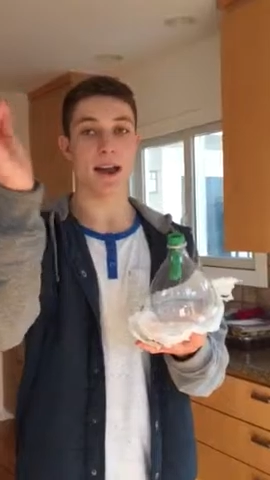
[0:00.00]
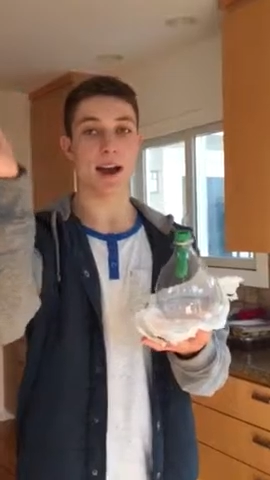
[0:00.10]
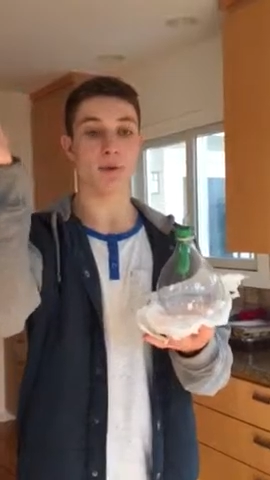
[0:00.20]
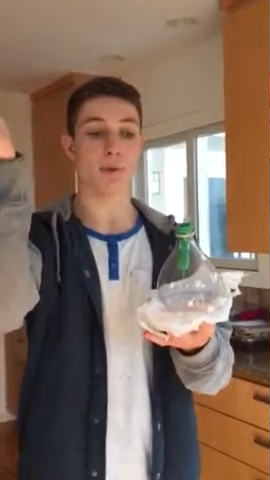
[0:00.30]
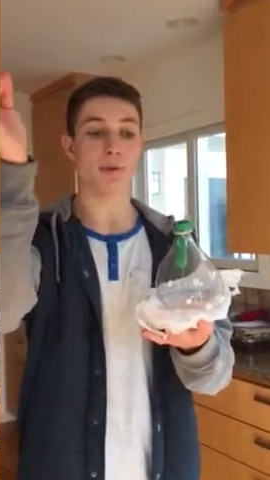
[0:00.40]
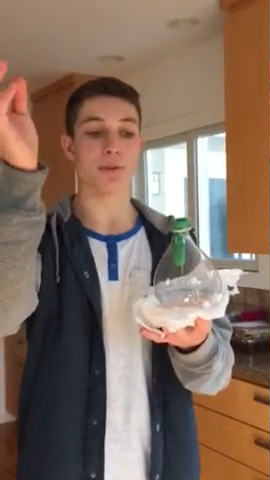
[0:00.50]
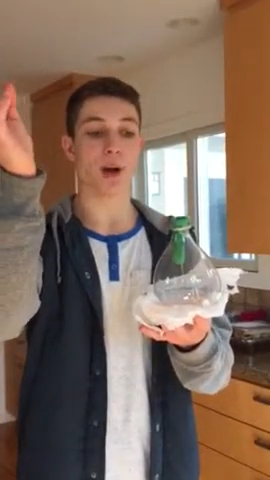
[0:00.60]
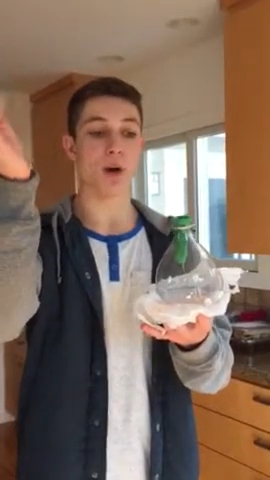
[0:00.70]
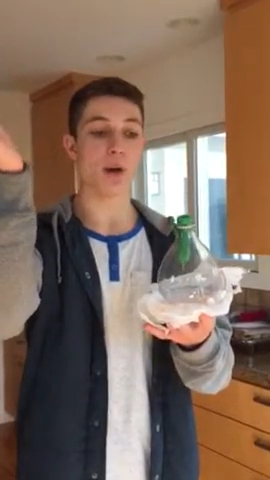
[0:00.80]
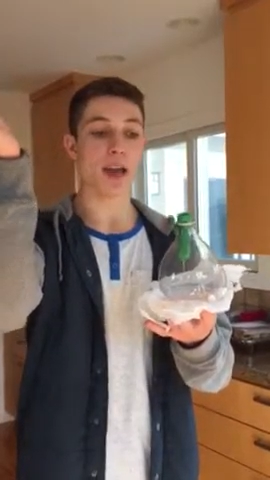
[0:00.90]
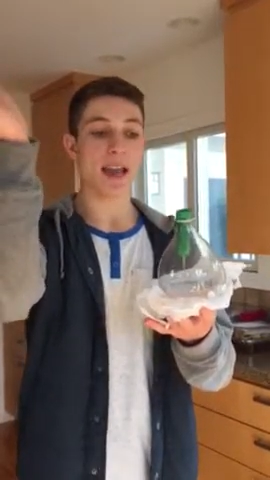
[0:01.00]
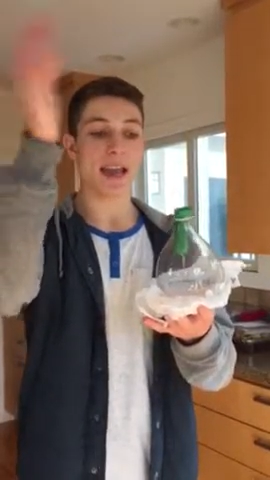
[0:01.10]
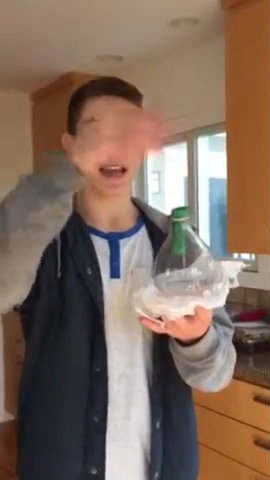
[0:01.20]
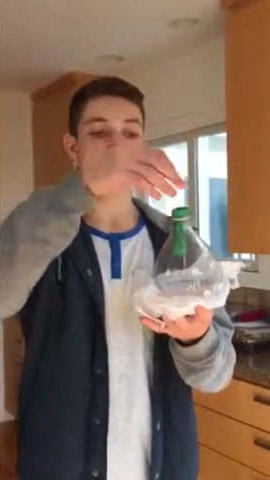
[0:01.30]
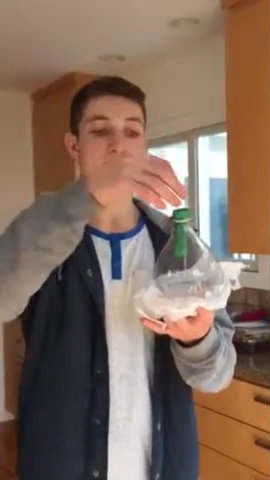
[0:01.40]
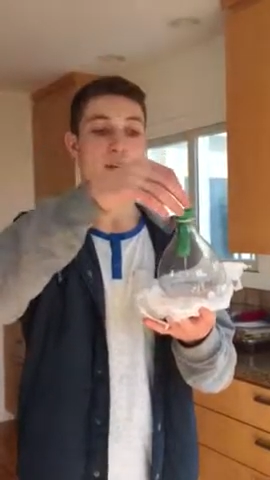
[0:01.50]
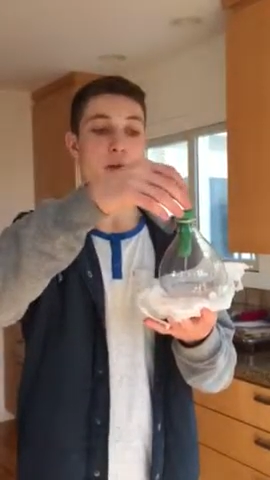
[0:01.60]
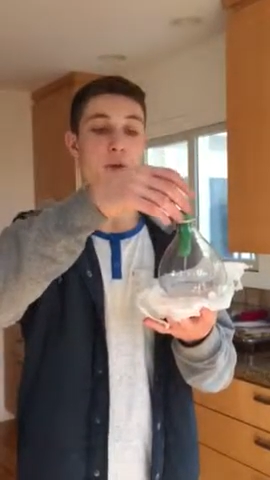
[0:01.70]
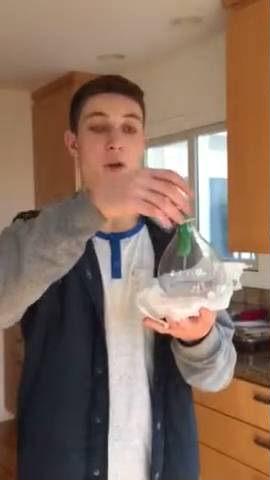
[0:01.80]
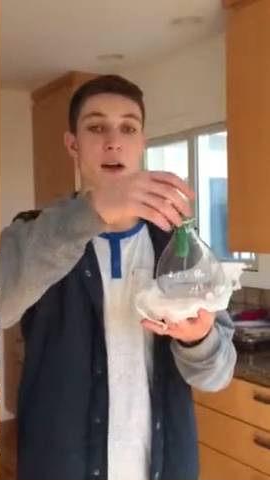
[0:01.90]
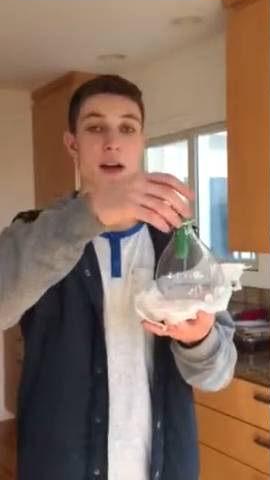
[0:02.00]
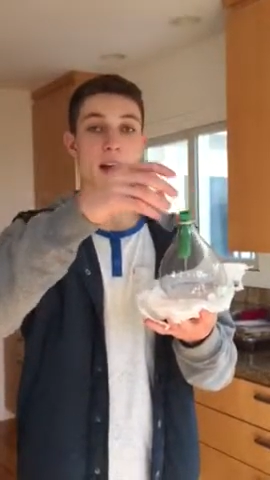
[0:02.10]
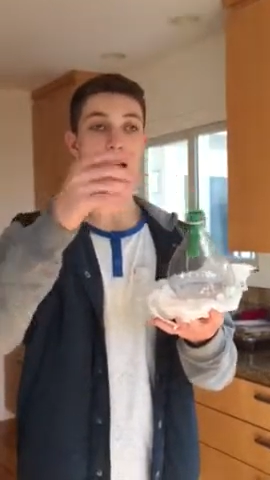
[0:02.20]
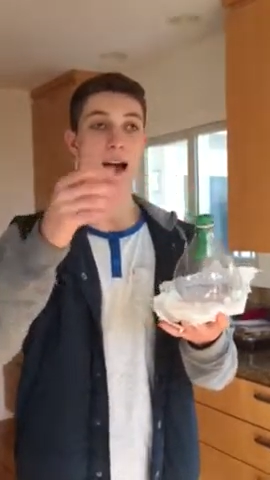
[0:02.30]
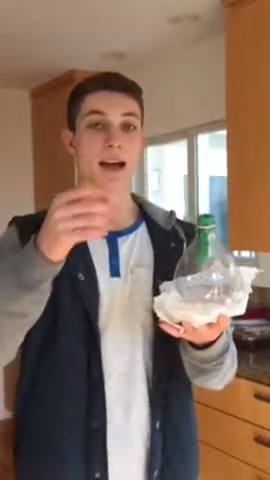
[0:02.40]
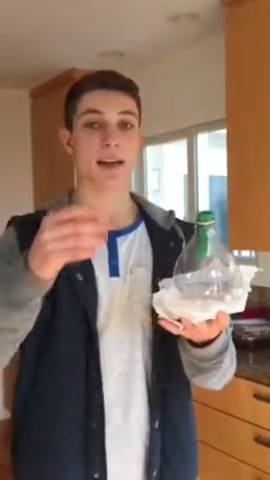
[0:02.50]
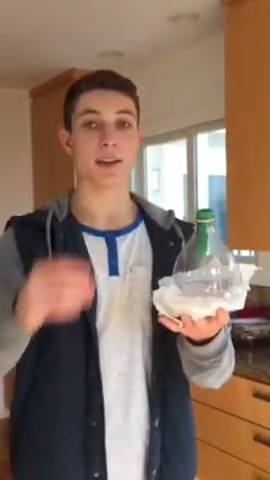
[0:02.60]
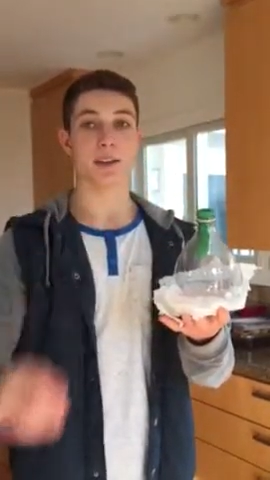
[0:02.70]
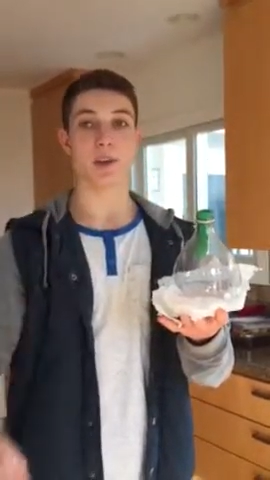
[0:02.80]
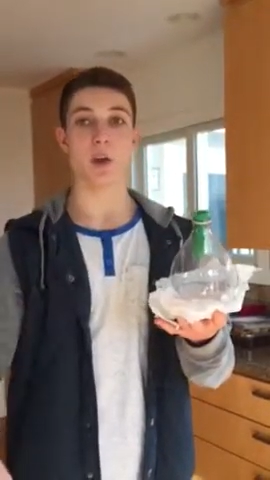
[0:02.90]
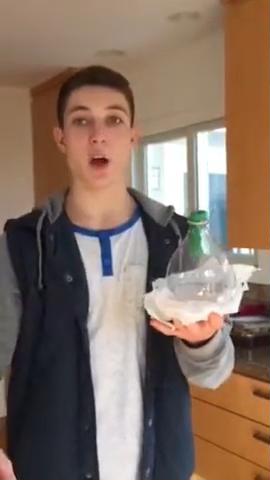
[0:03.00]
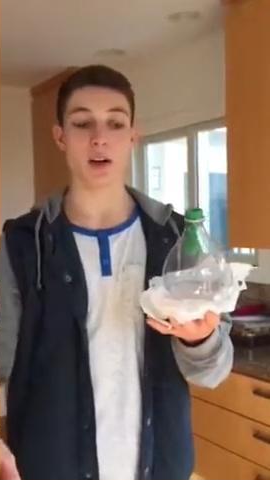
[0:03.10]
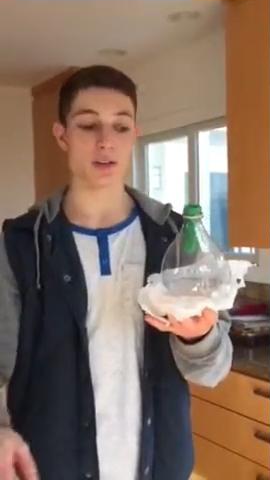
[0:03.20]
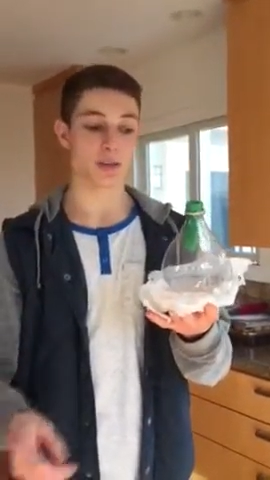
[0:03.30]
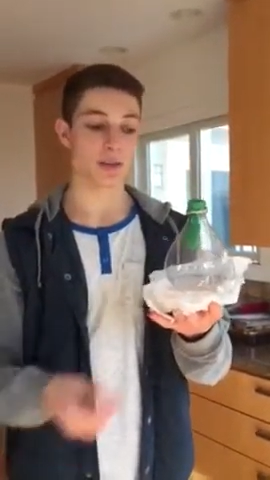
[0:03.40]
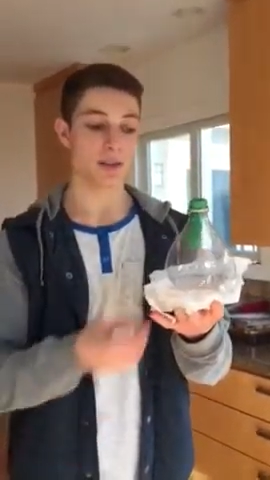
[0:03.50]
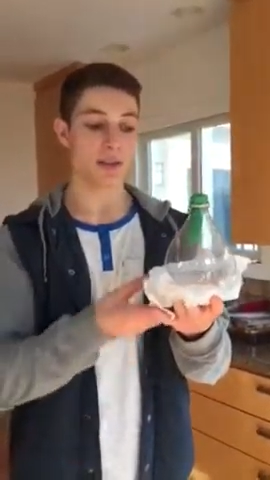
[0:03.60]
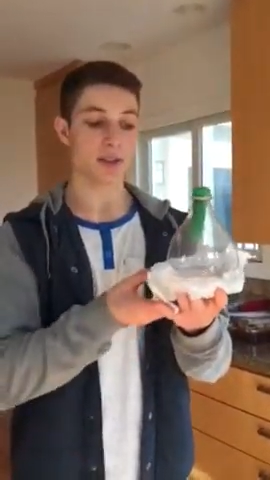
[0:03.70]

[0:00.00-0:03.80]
air will flow into the lungs.